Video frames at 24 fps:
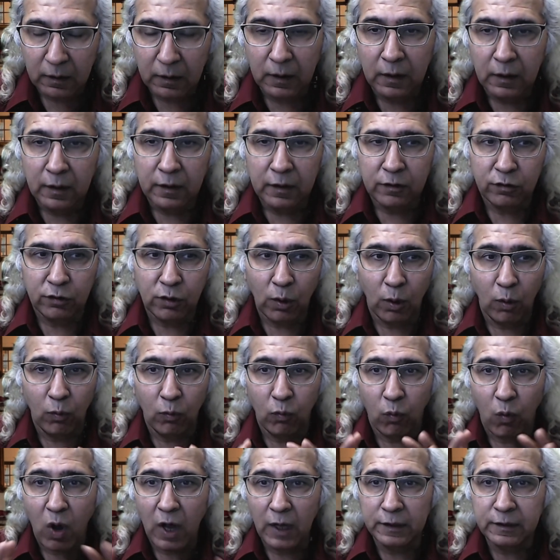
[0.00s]
So,
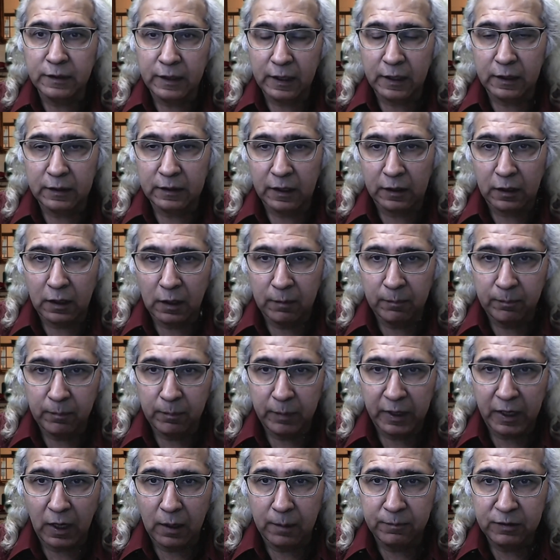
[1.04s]
one thing that
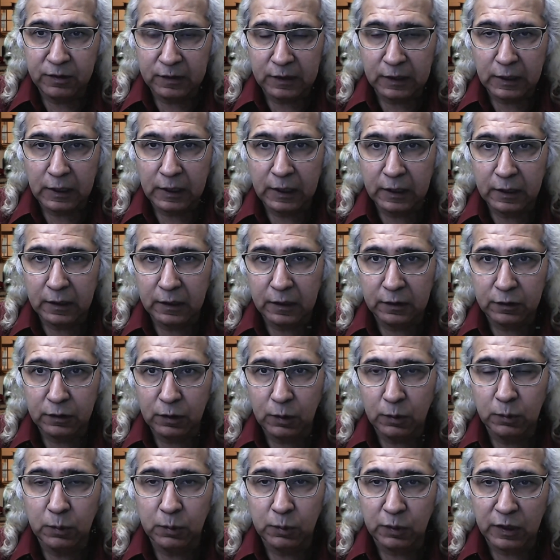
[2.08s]
becomes clear
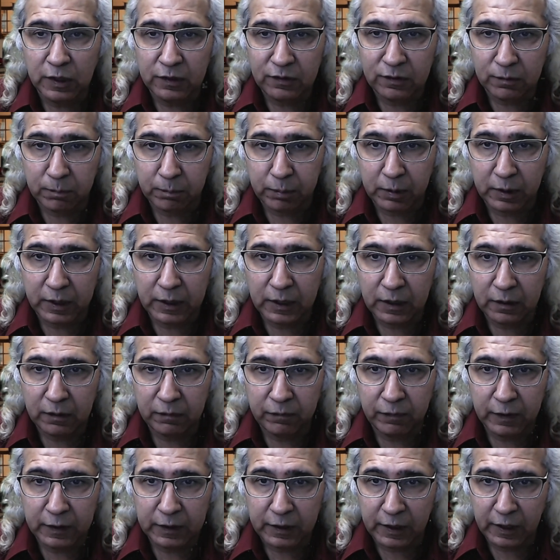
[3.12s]
through this
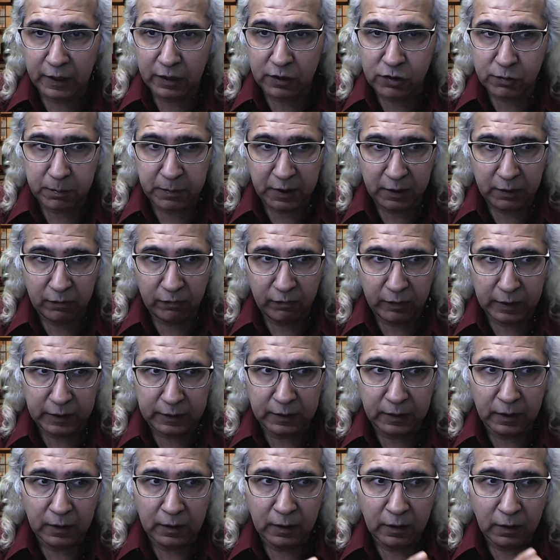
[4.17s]
brief engagement with